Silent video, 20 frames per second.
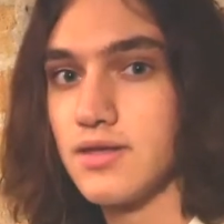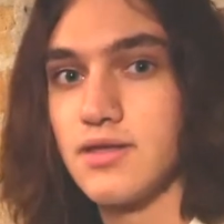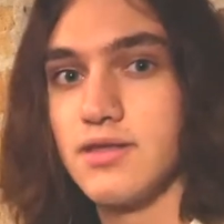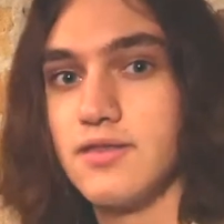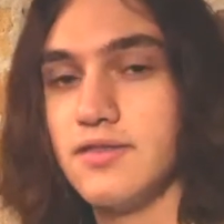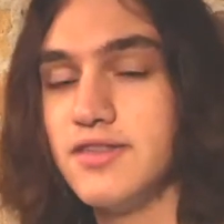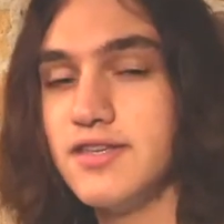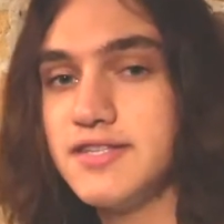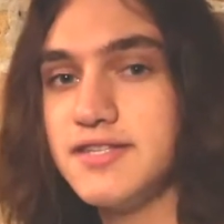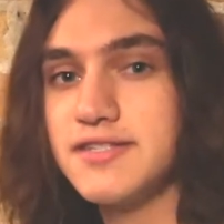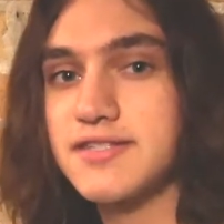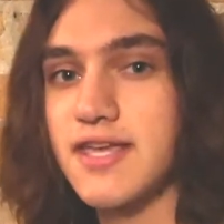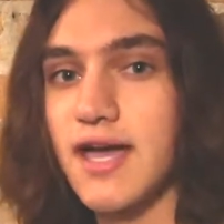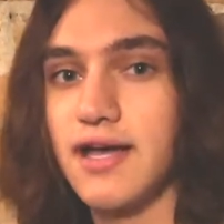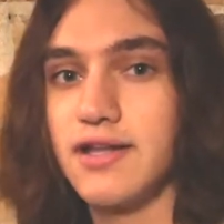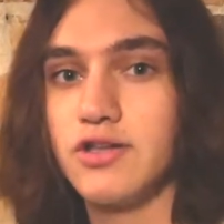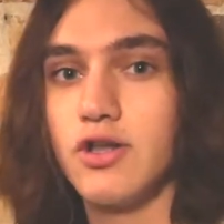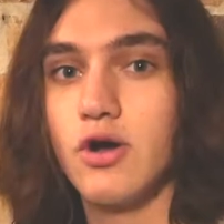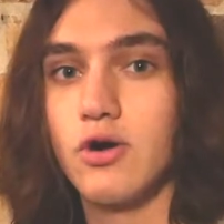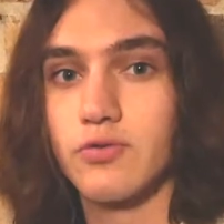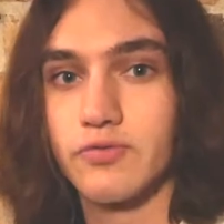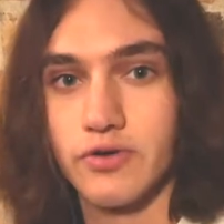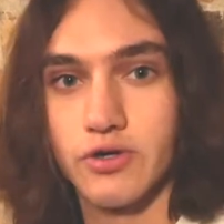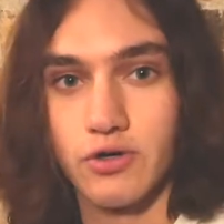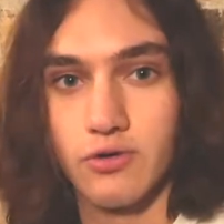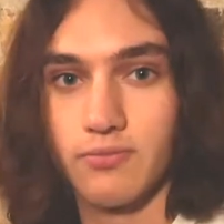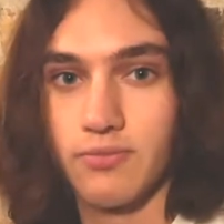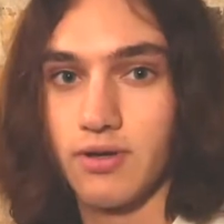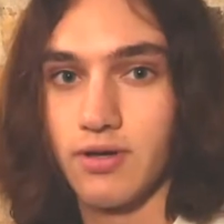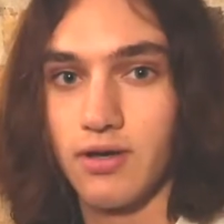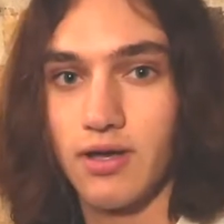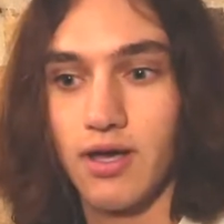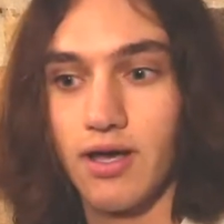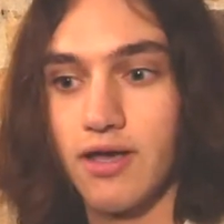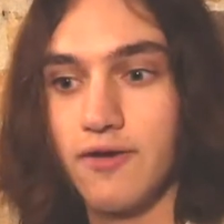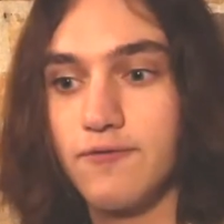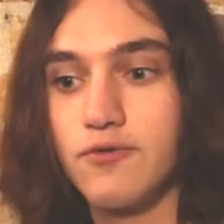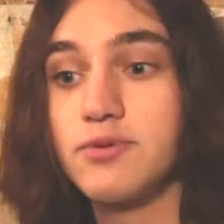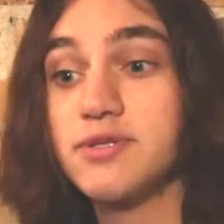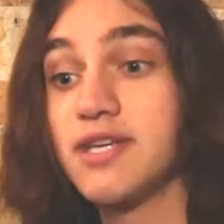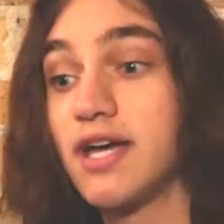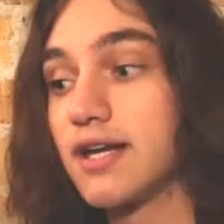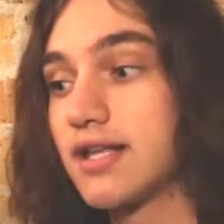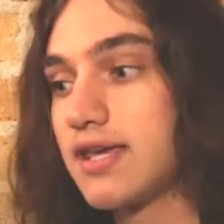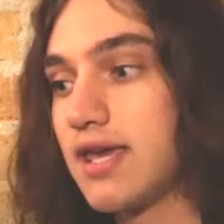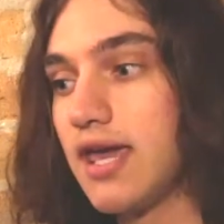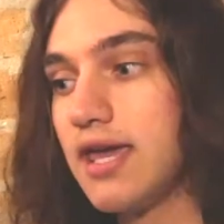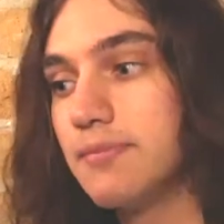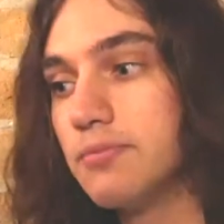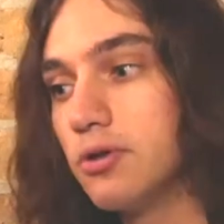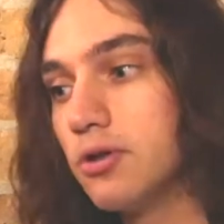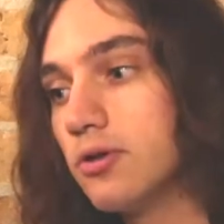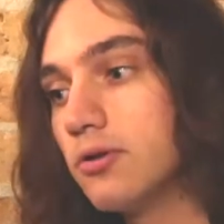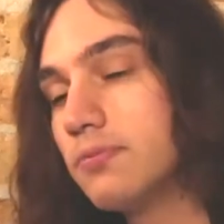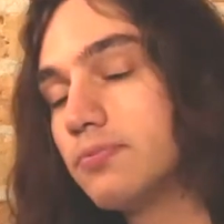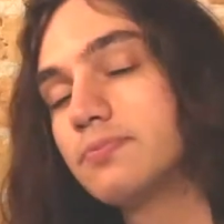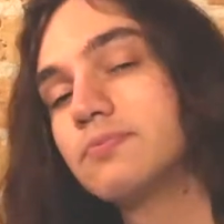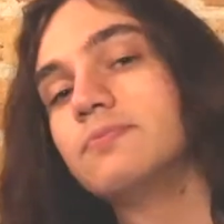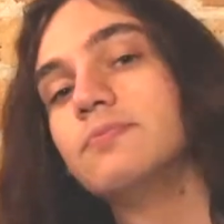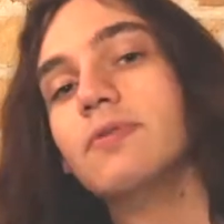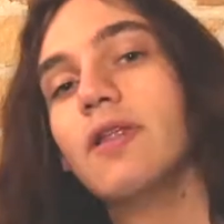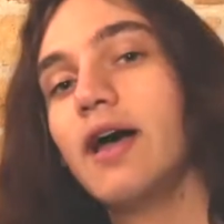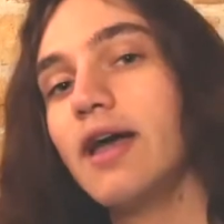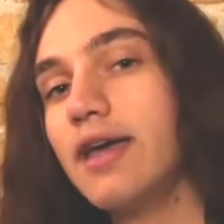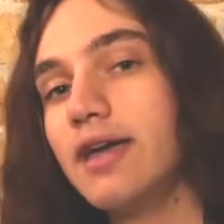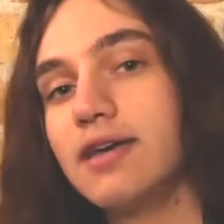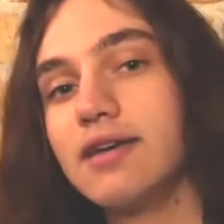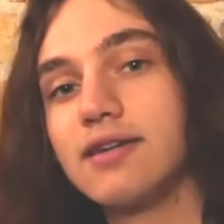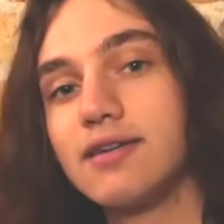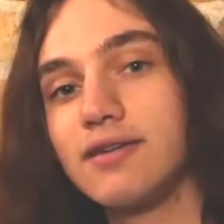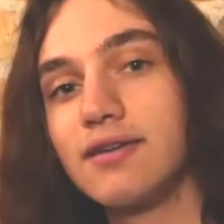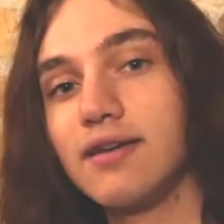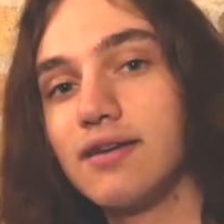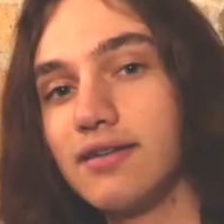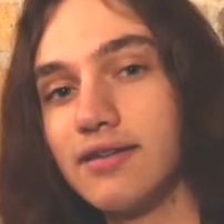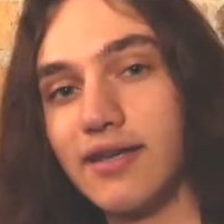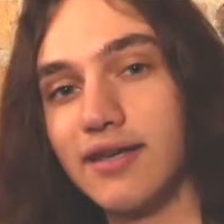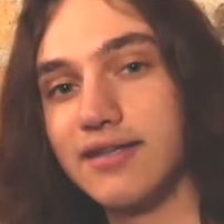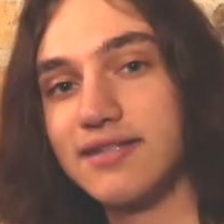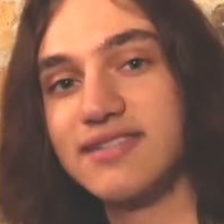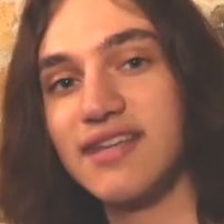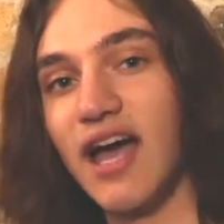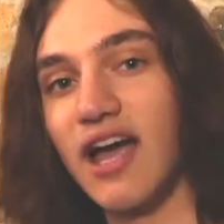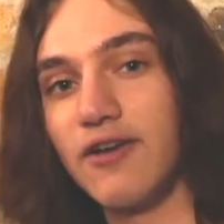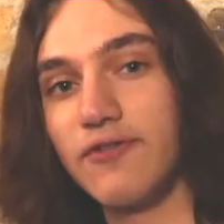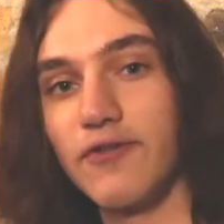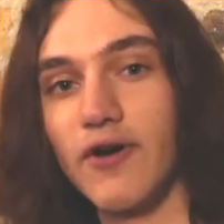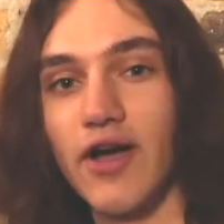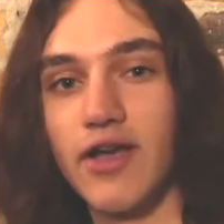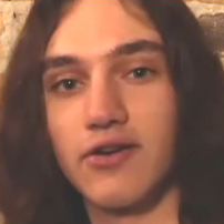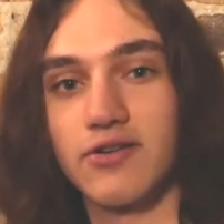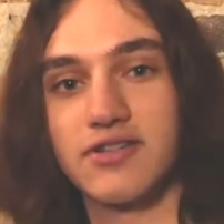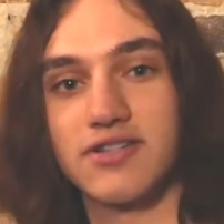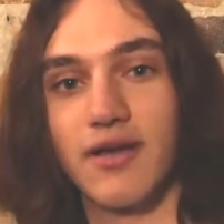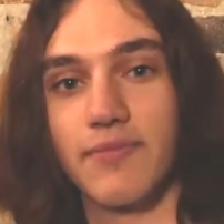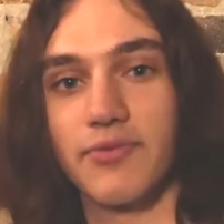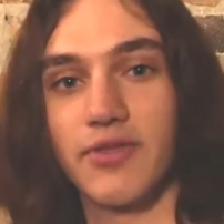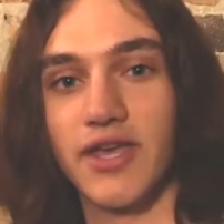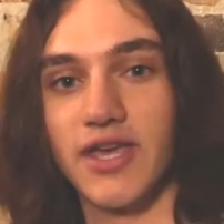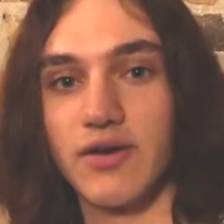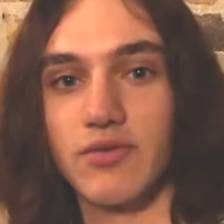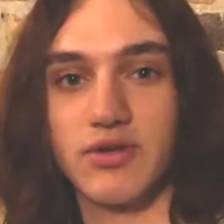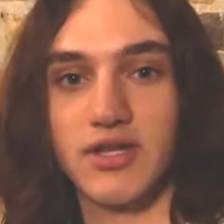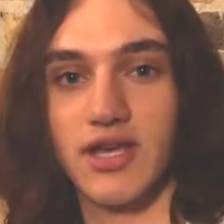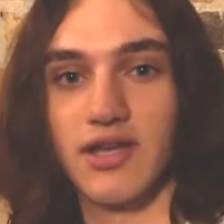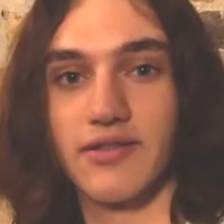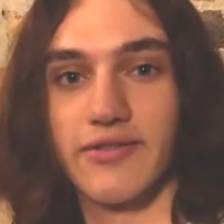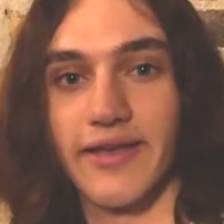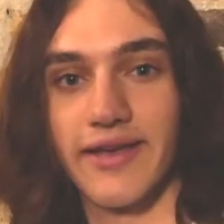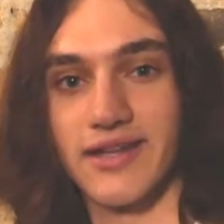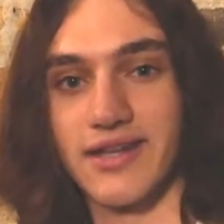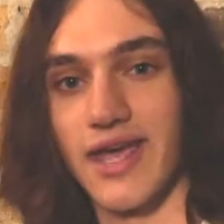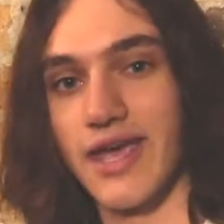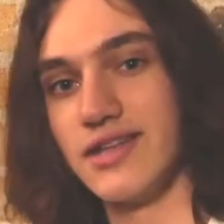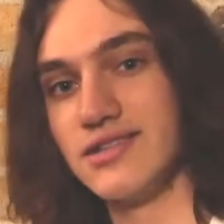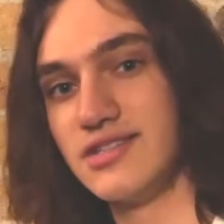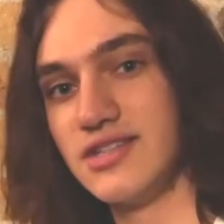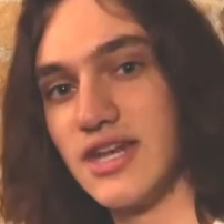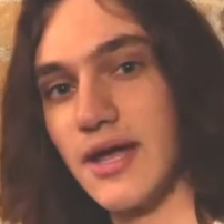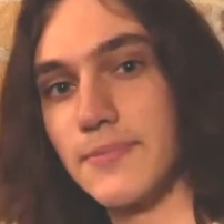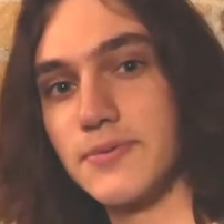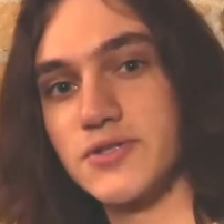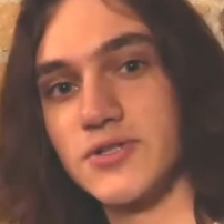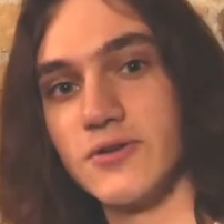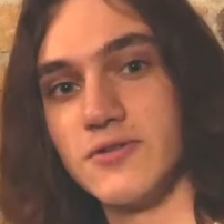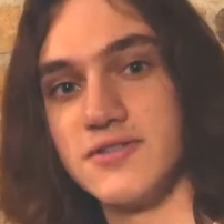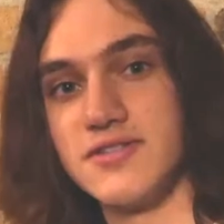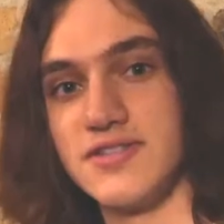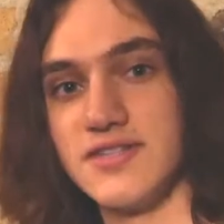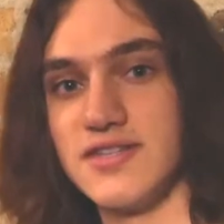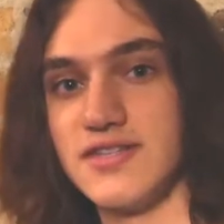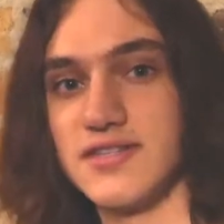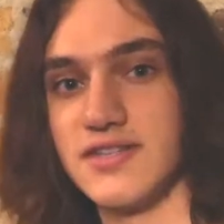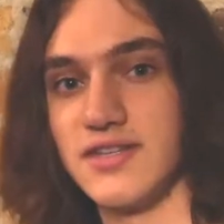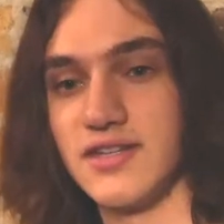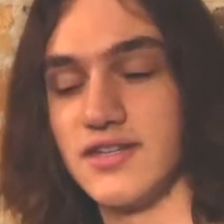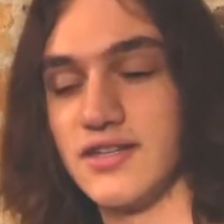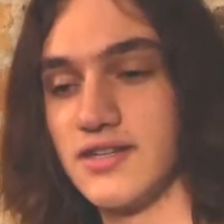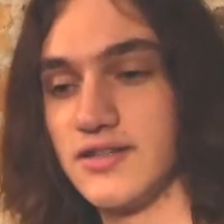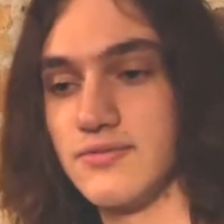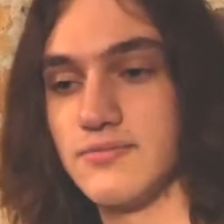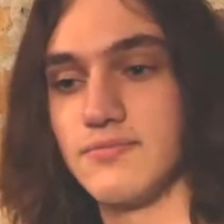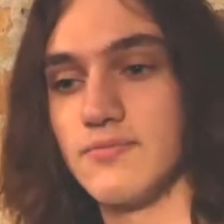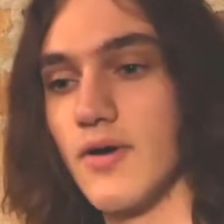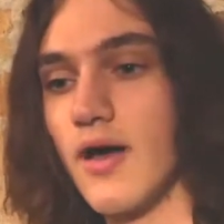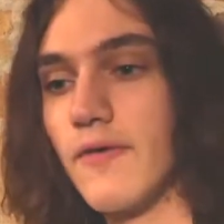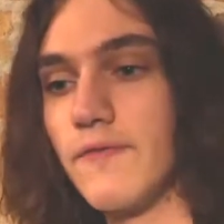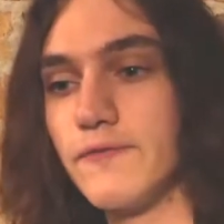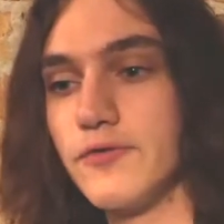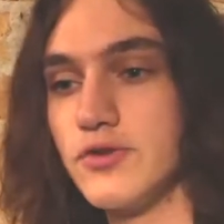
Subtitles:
this has got no room. If it was on a cable, like Sci-Fi or something, it would get like an 18-episode season and a